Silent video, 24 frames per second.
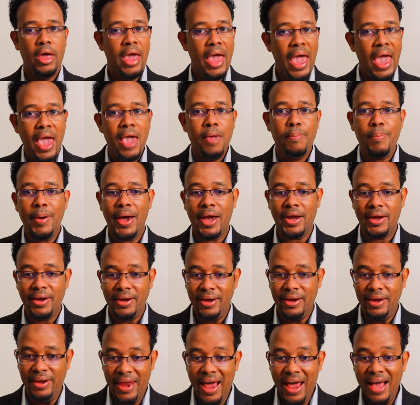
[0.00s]

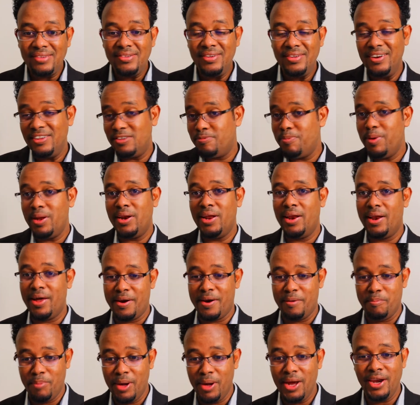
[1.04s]
AIPAC doesn't spend a lot
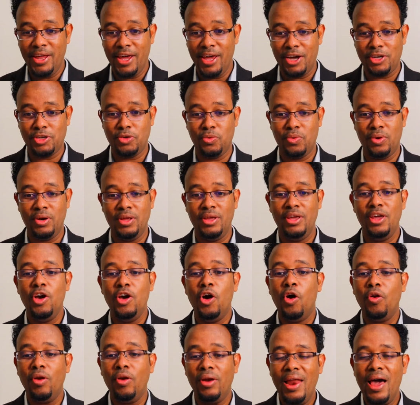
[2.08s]
of money actually
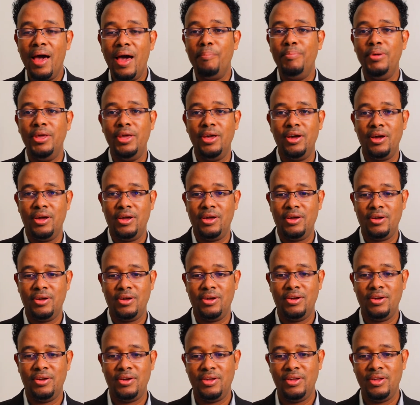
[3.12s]
on lobbying
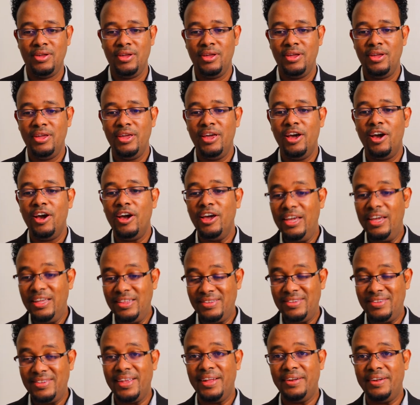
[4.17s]

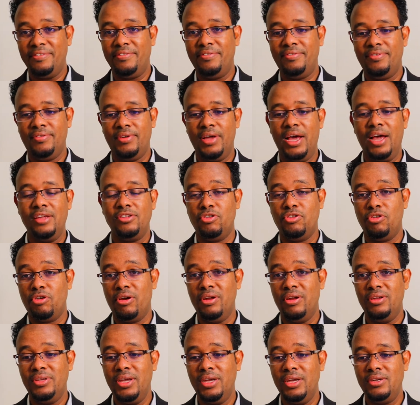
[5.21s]
itself as an
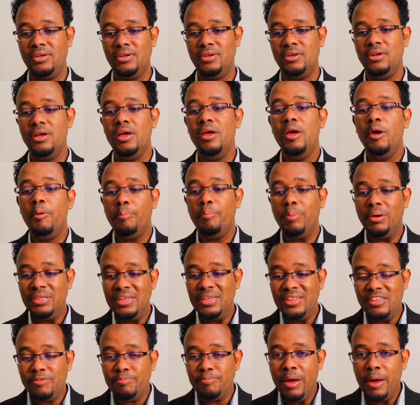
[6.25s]
organization, but
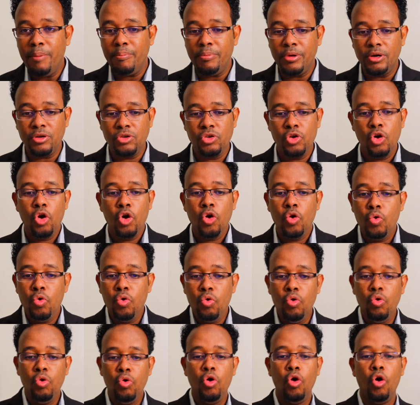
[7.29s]
its members
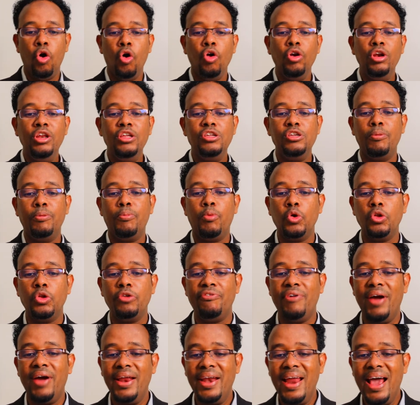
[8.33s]
who only support
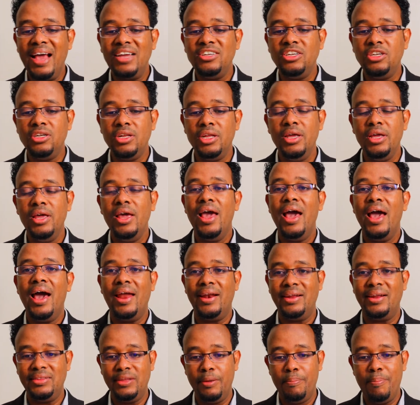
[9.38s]
financially
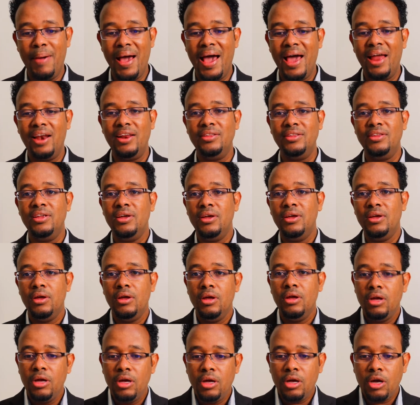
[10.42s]
and at the ballot
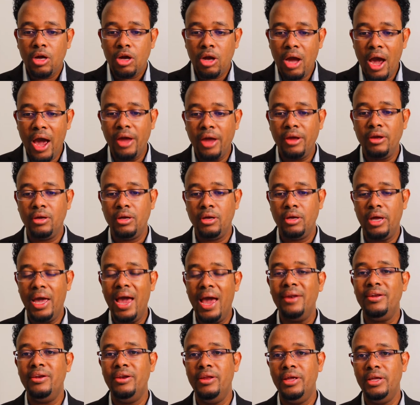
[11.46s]

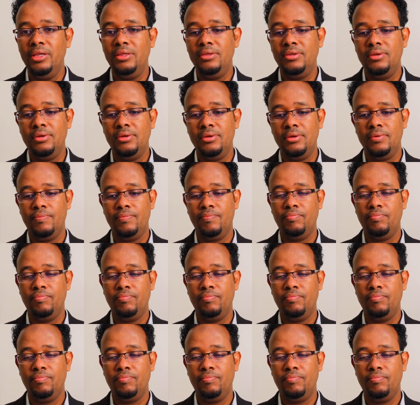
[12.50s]
candidates